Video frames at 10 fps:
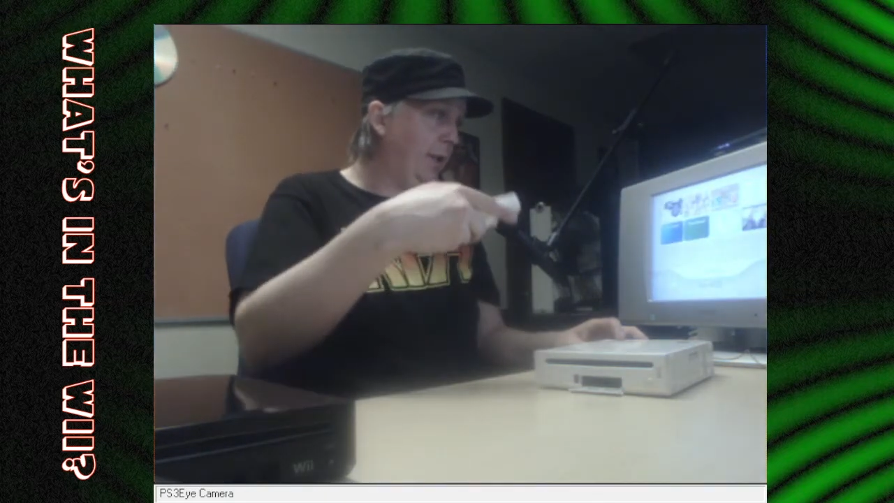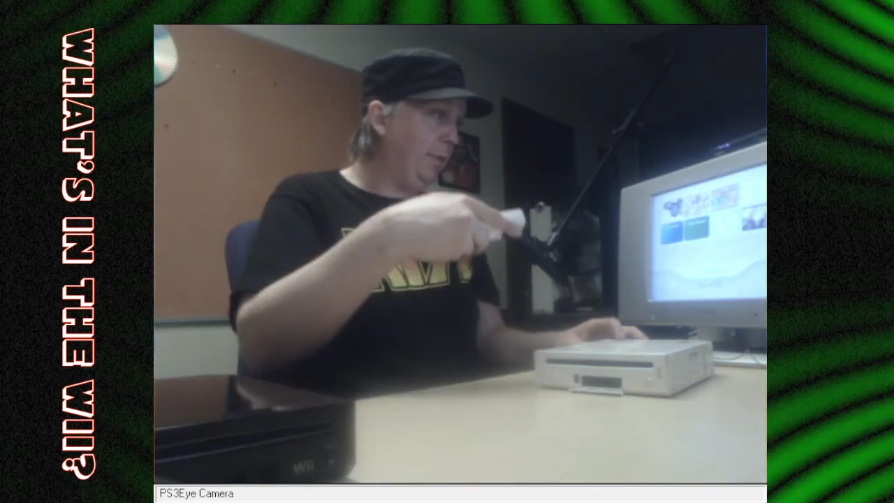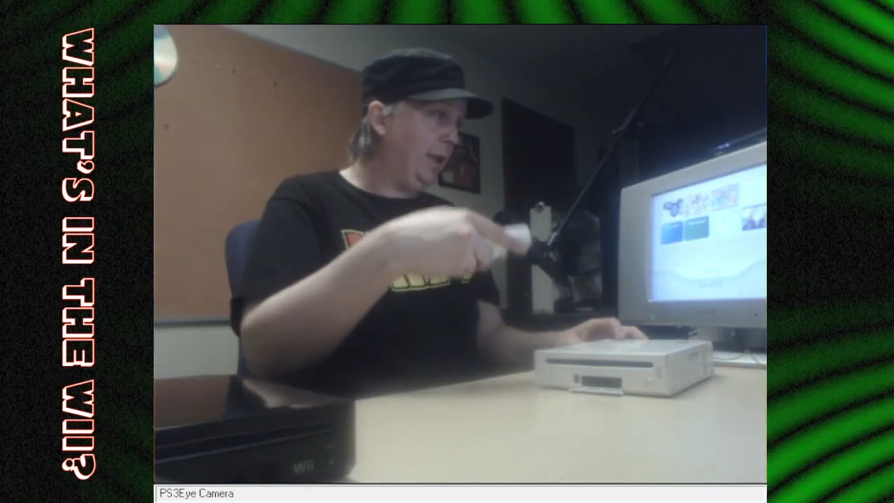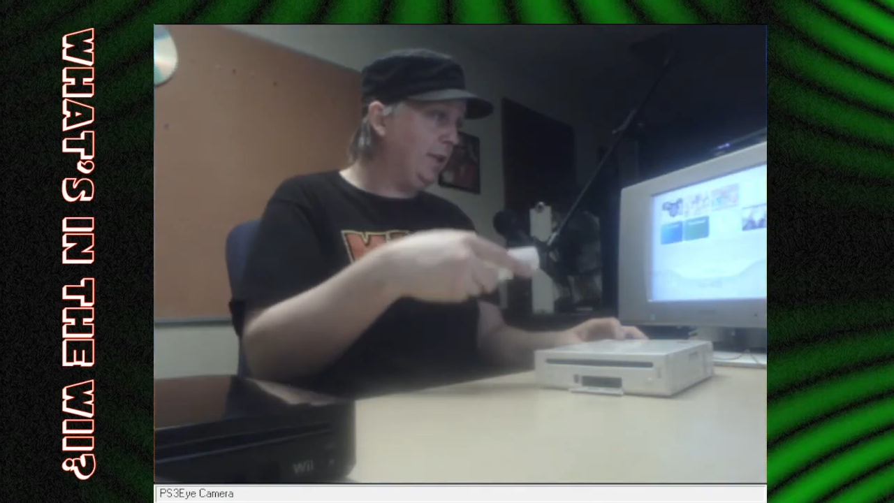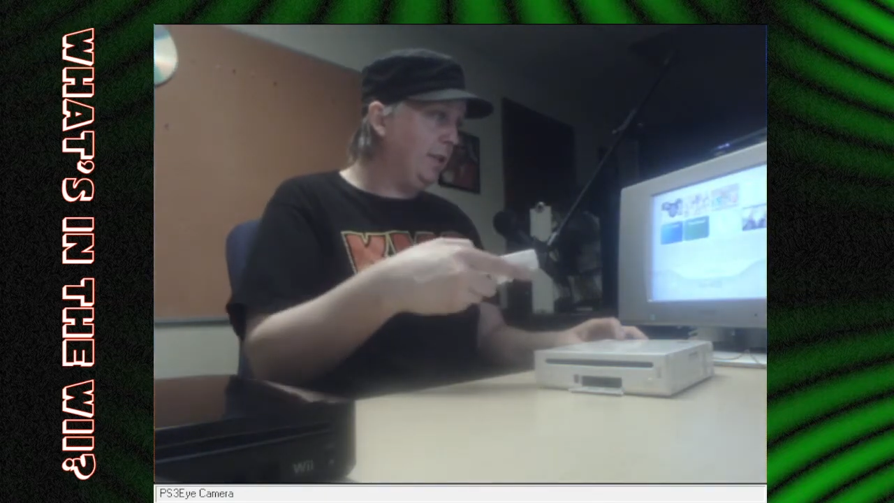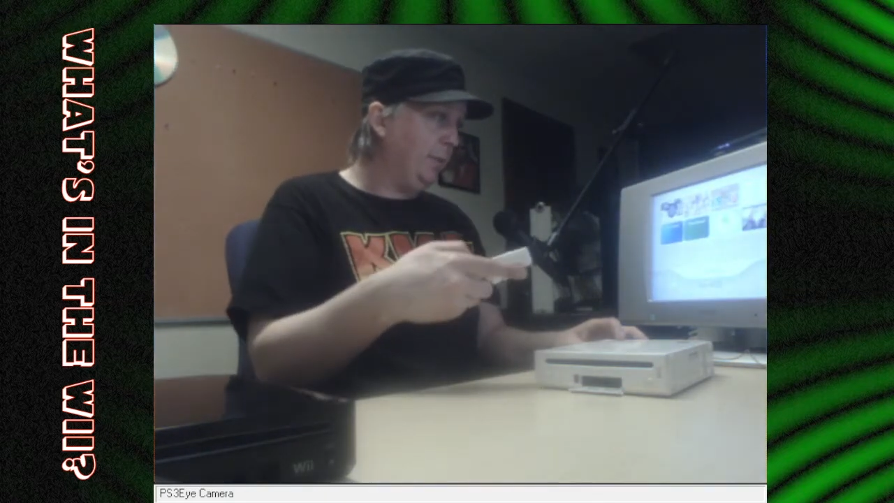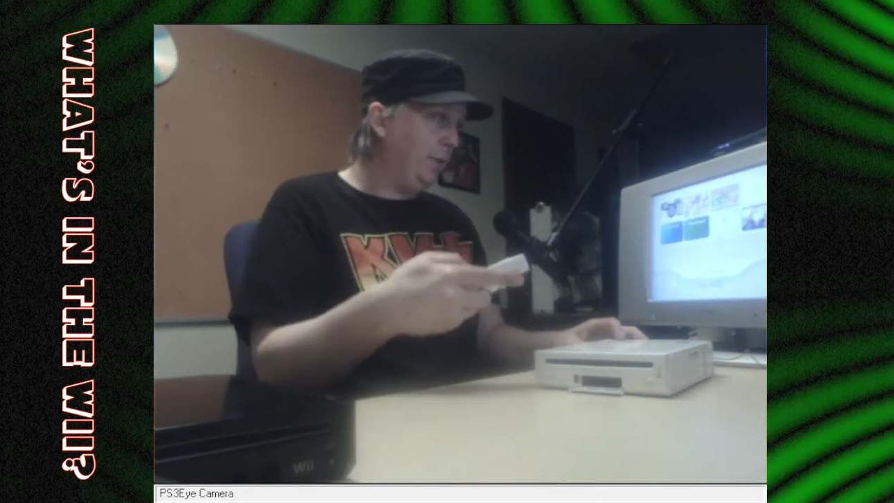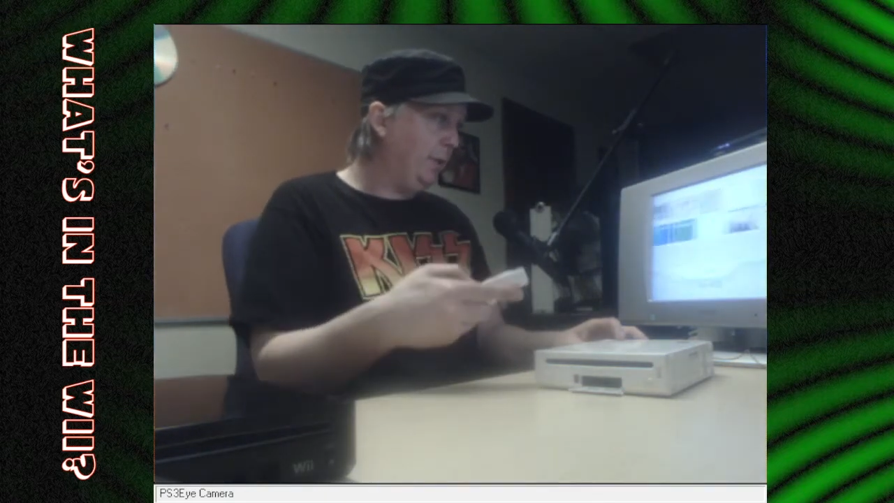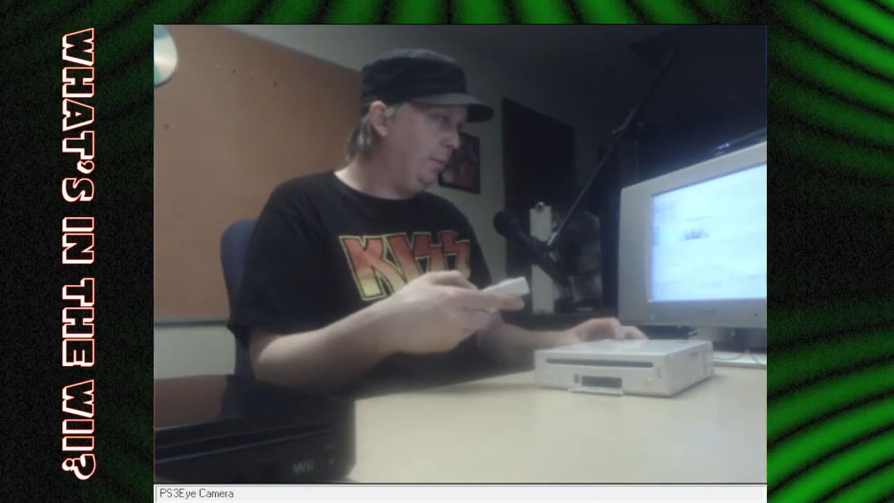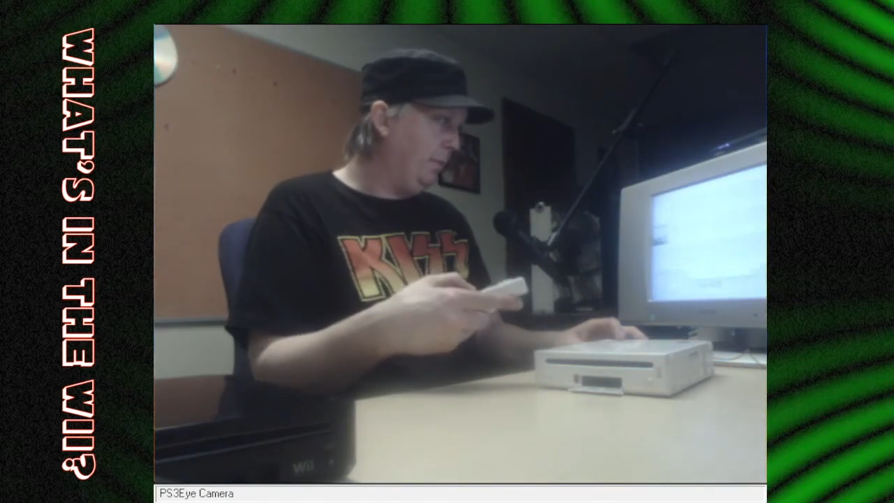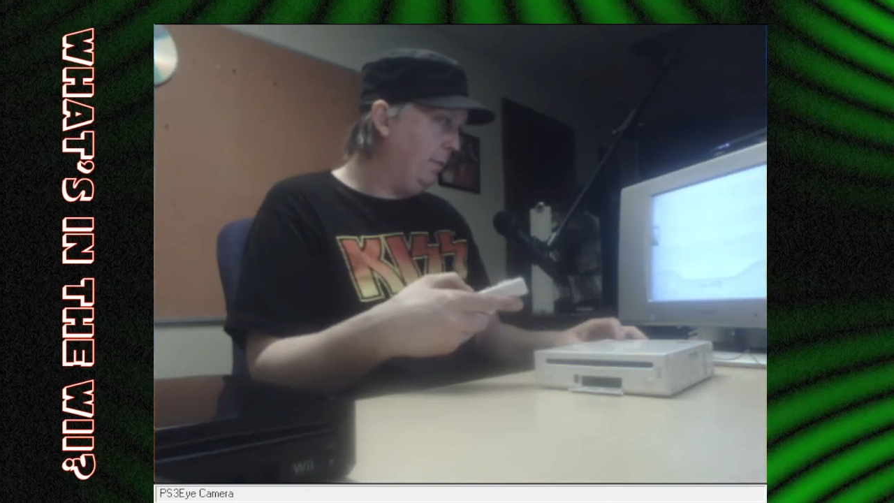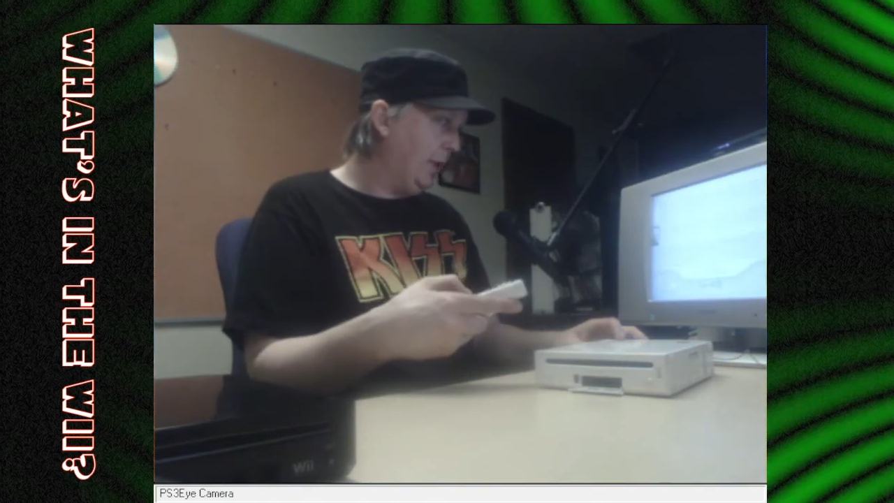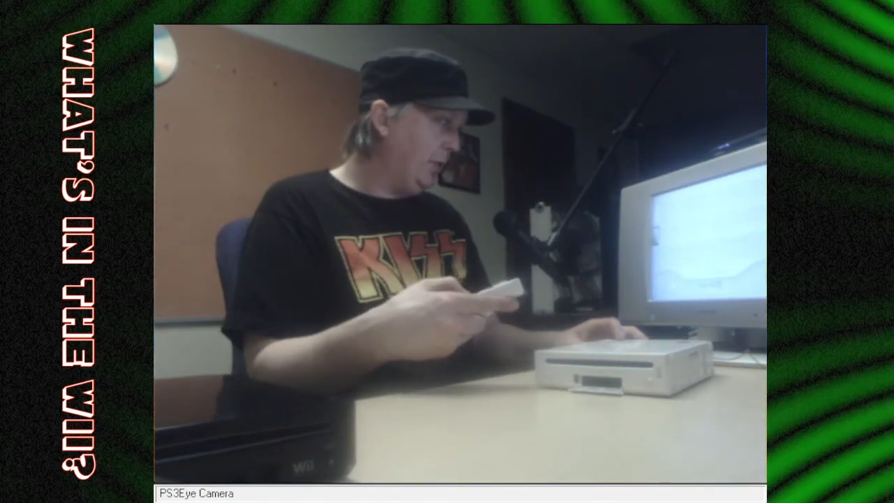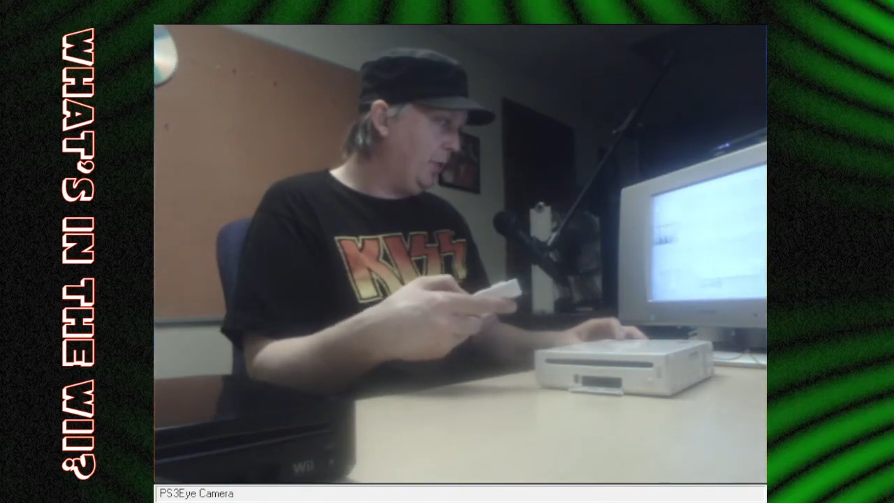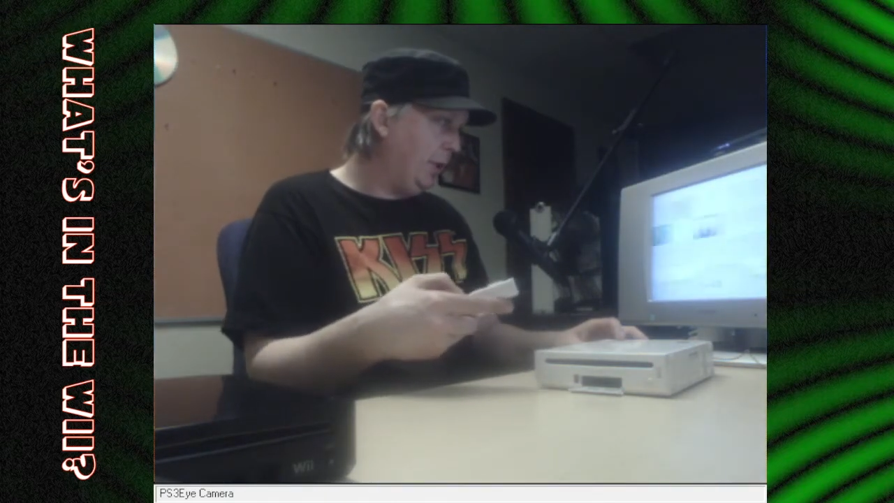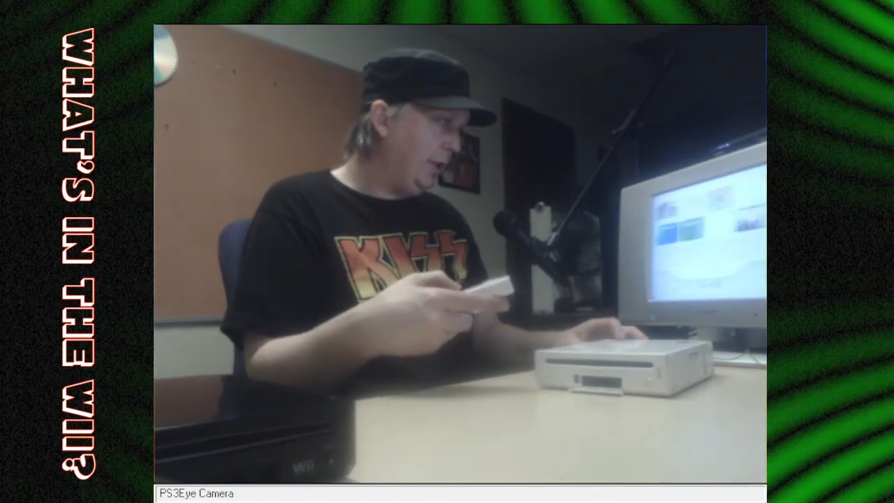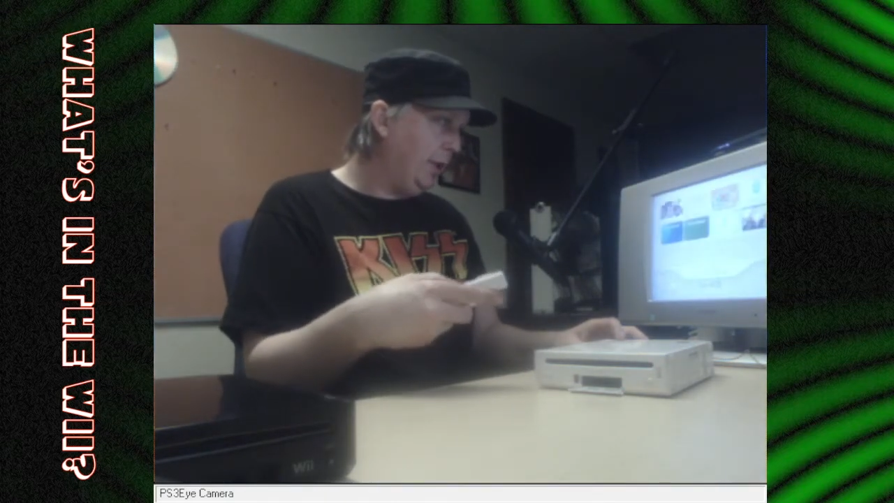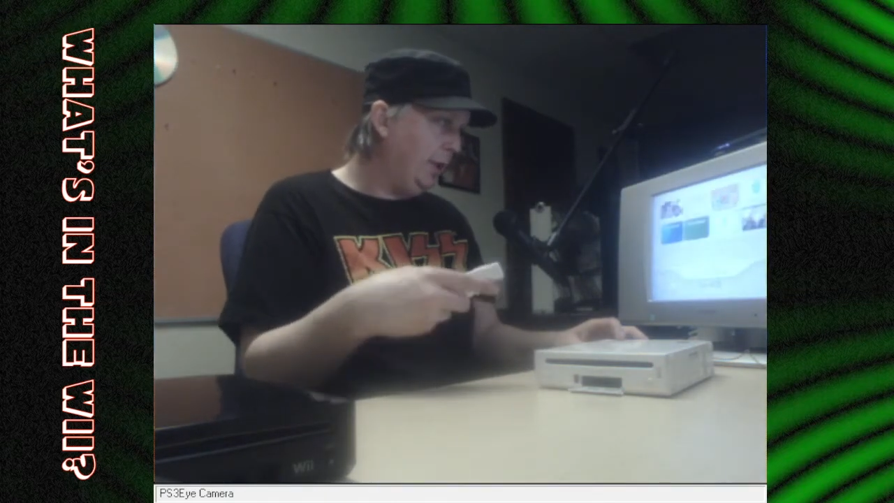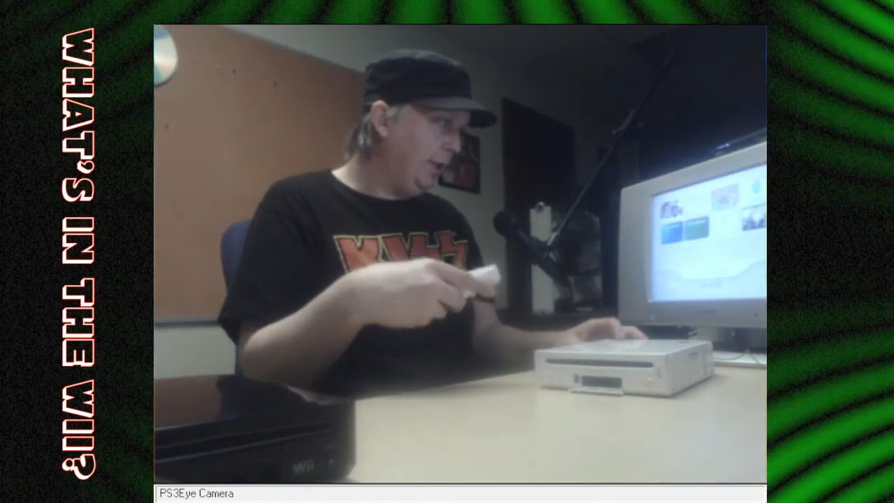and we got something Metroid on